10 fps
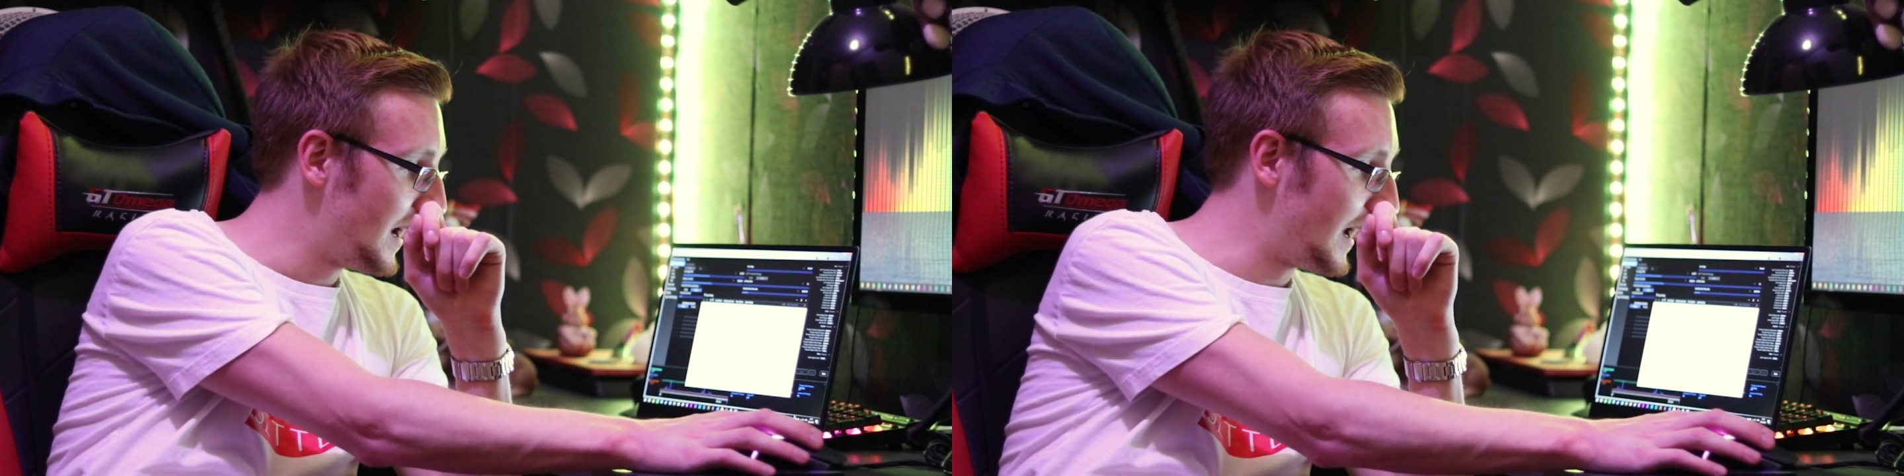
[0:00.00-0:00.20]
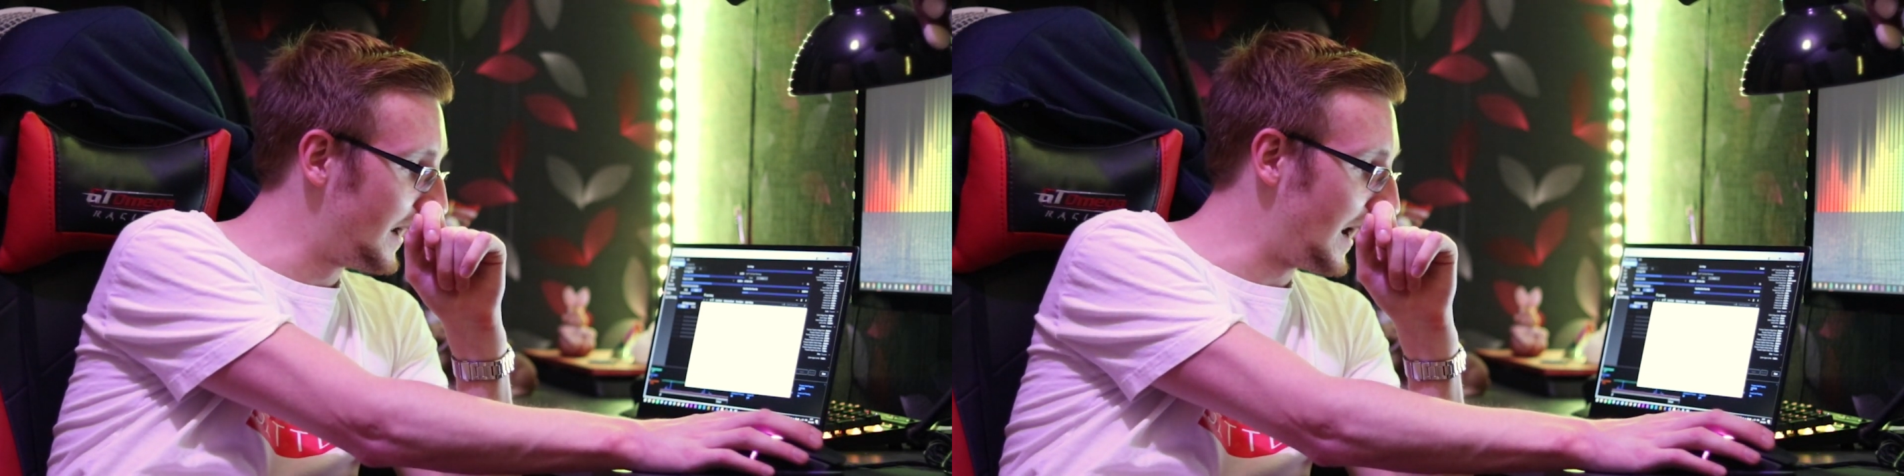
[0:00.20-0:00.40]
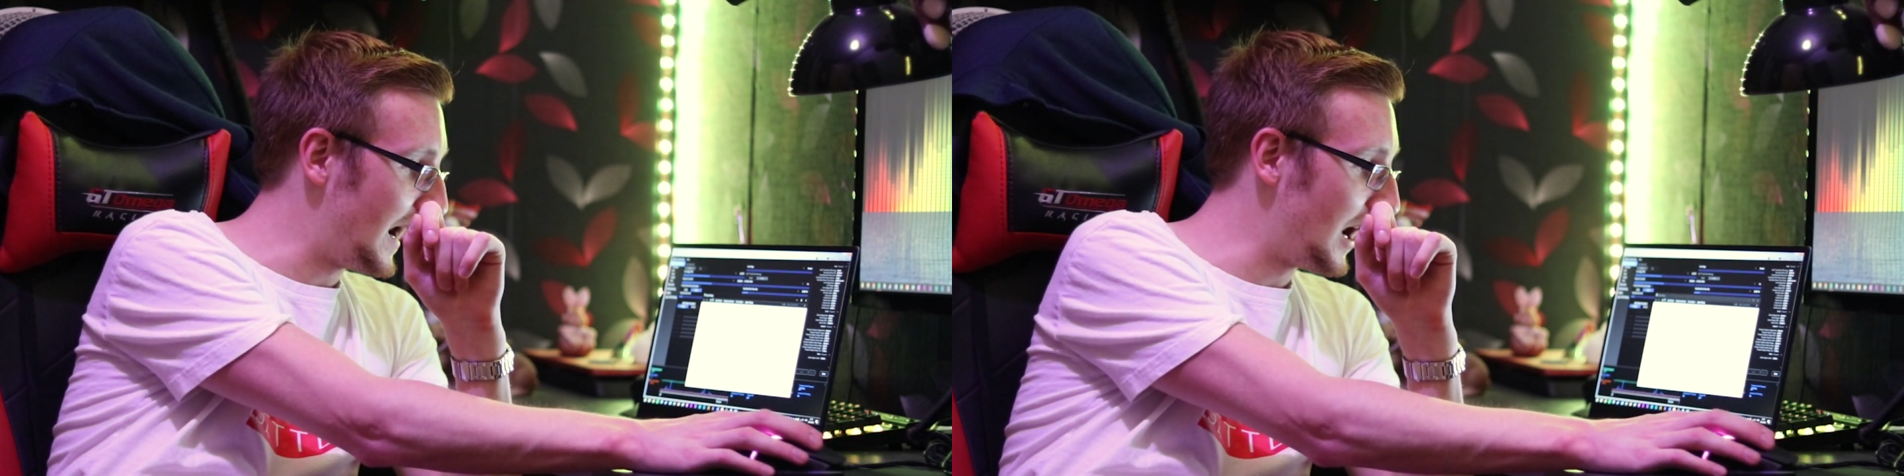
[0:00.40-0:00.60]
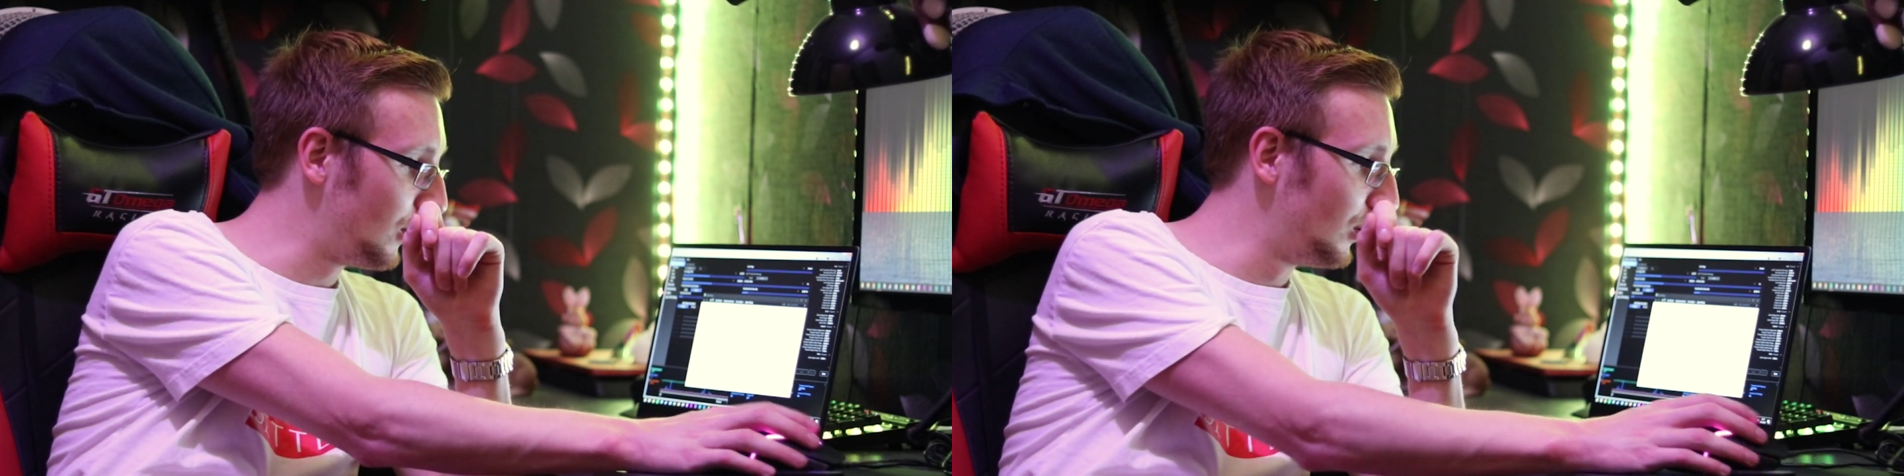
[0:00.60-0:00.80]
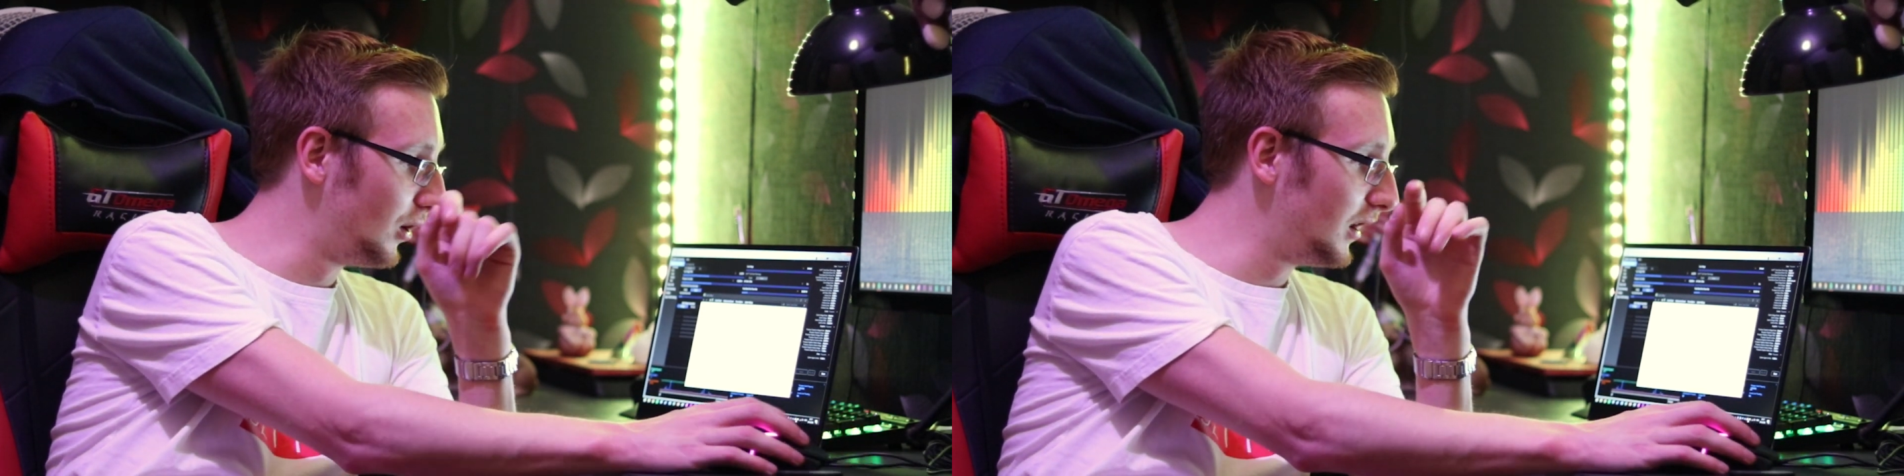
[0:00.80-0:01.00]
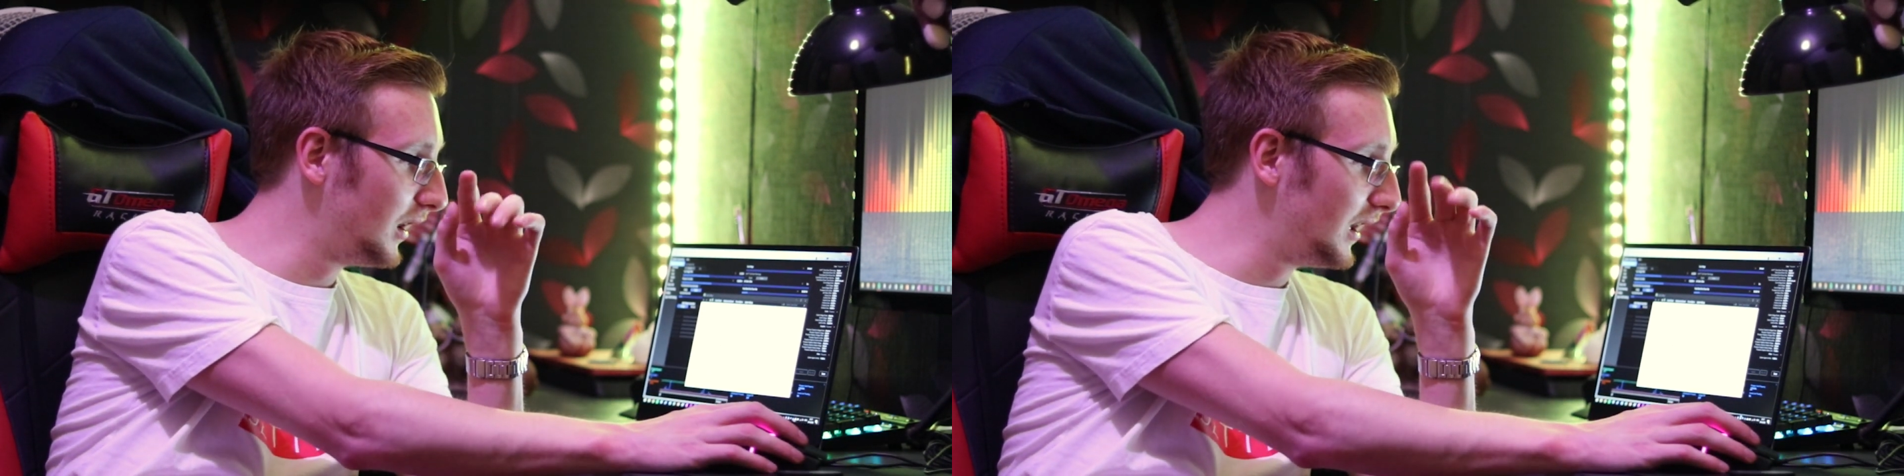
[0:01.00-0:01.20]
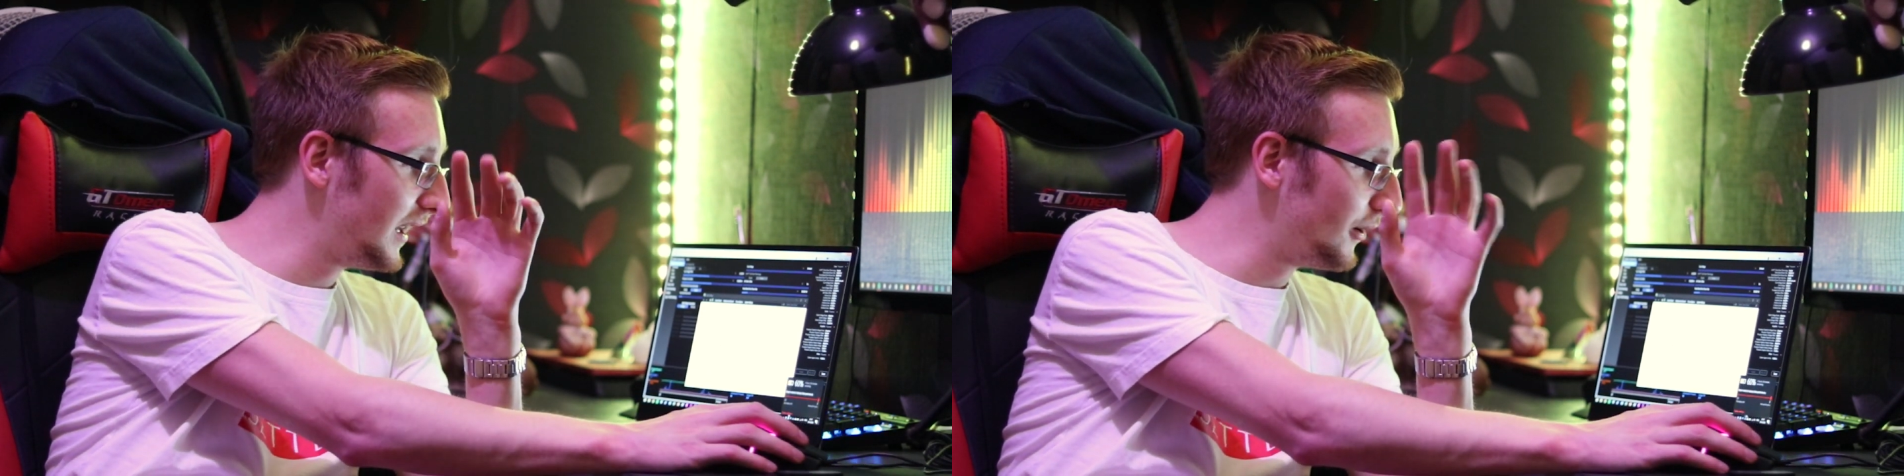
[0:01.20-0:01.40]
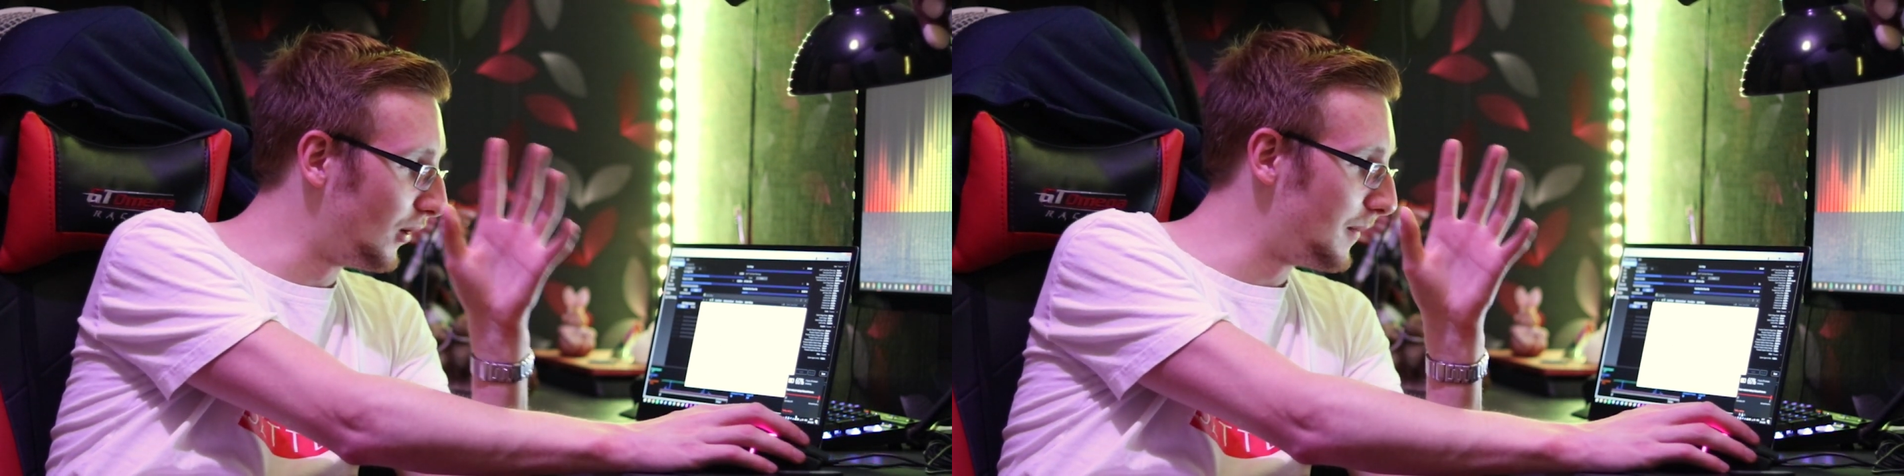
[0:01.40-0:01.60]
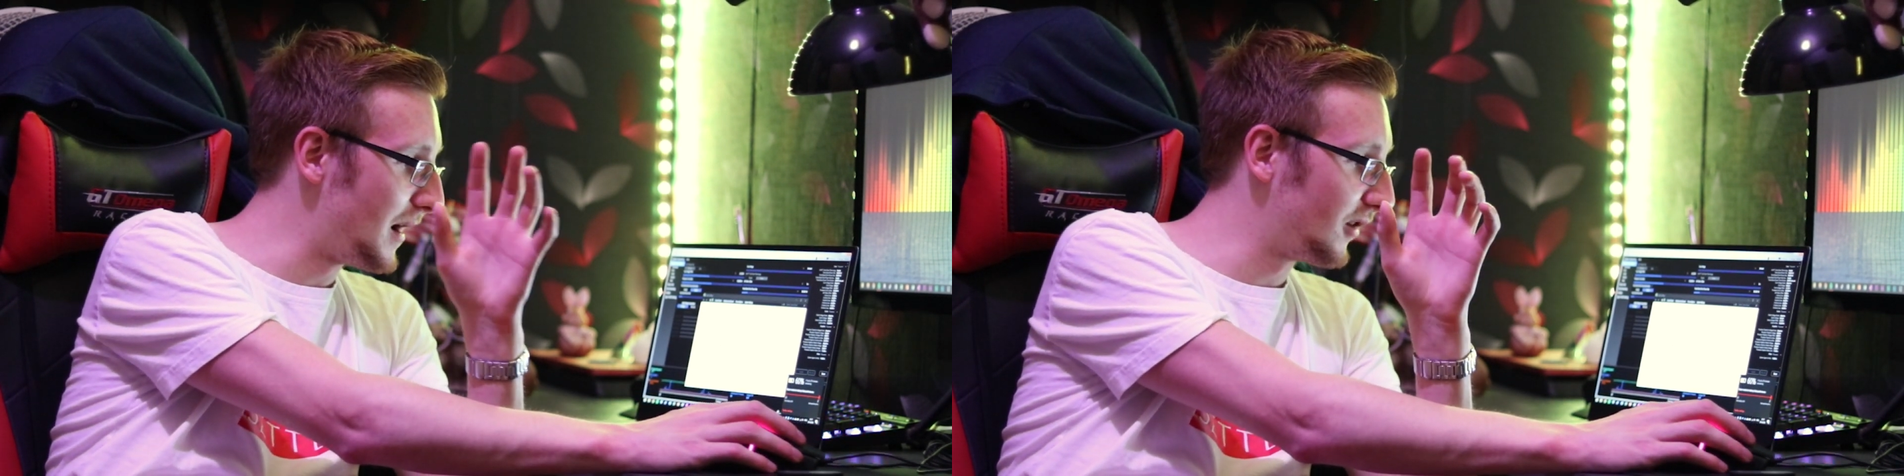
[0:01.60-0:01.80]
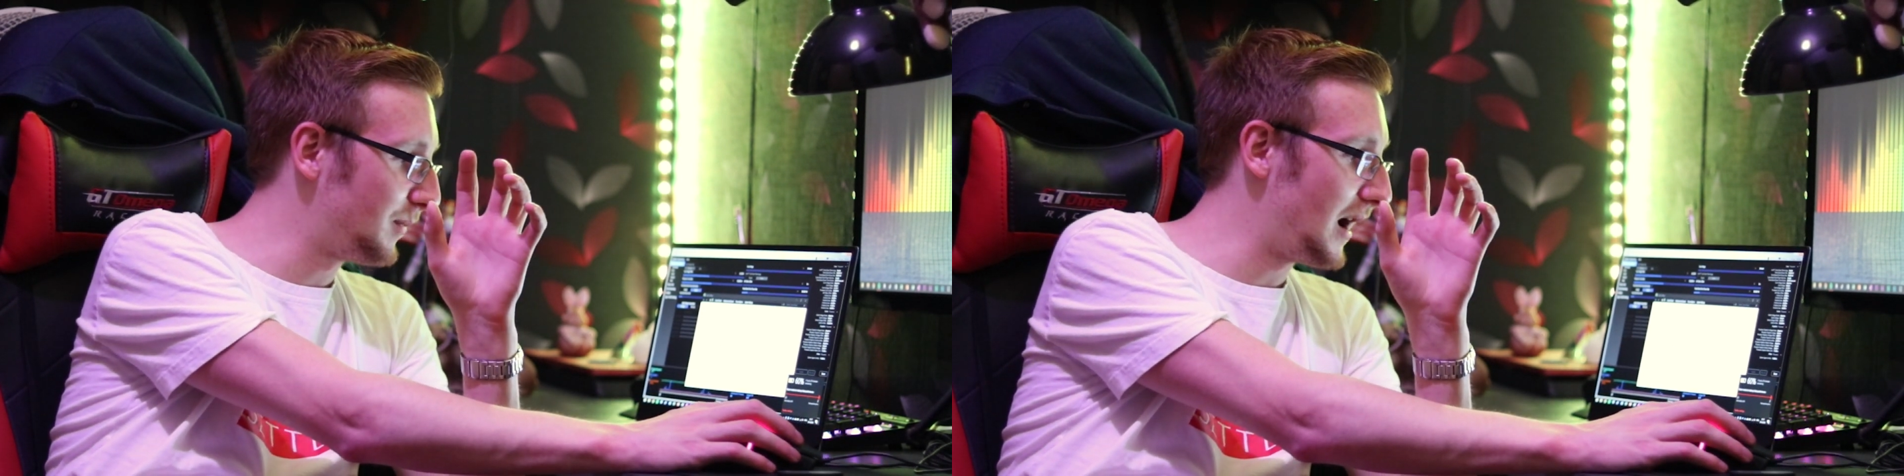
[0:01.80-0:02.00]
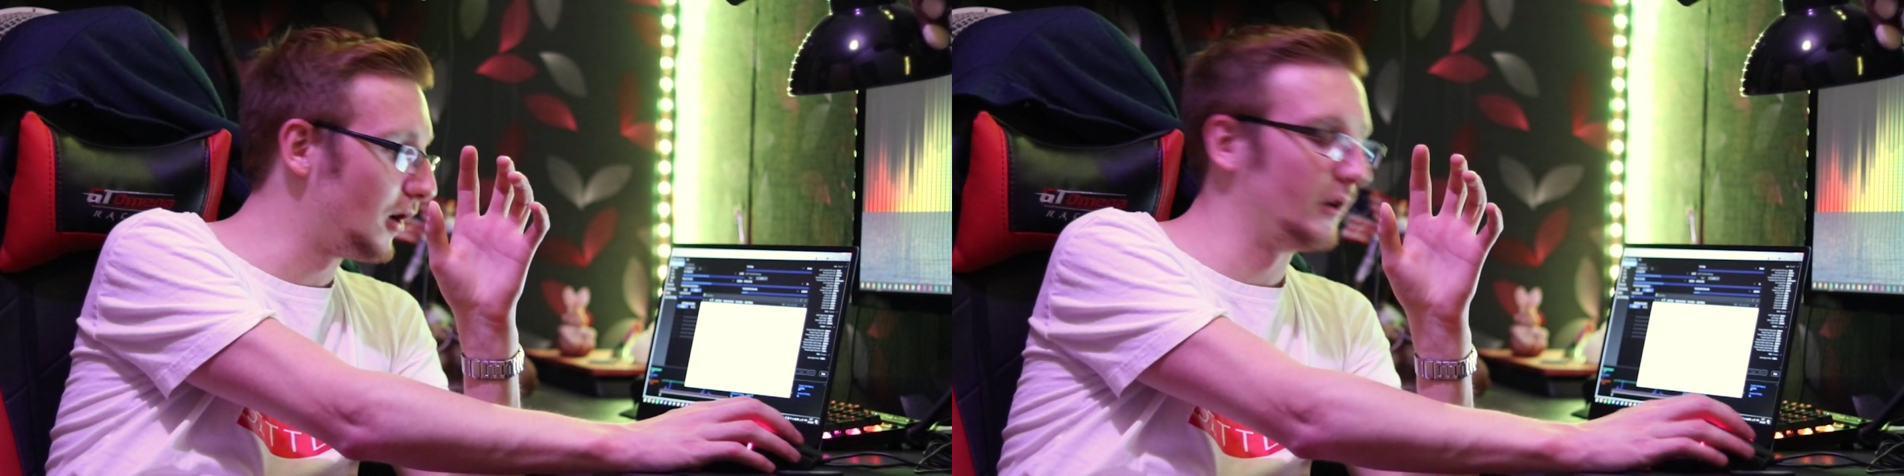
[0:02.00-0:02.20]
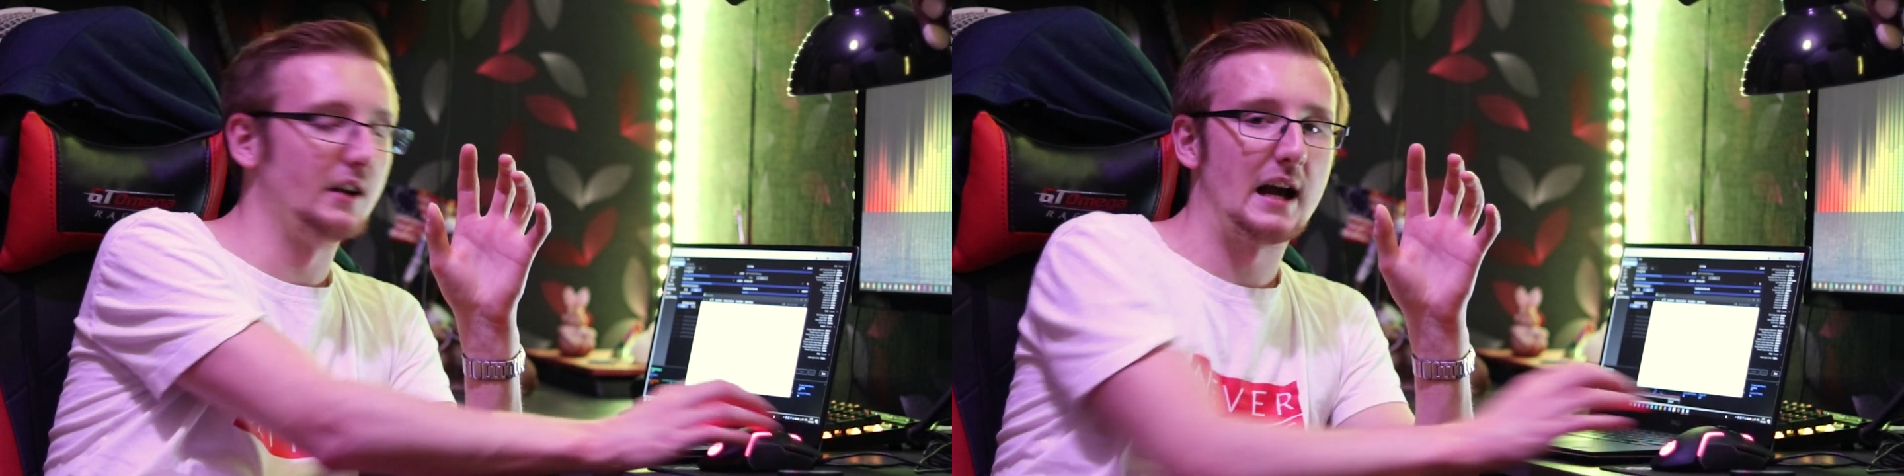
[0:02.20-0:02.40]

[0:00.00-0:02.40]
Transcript: and how little amount of power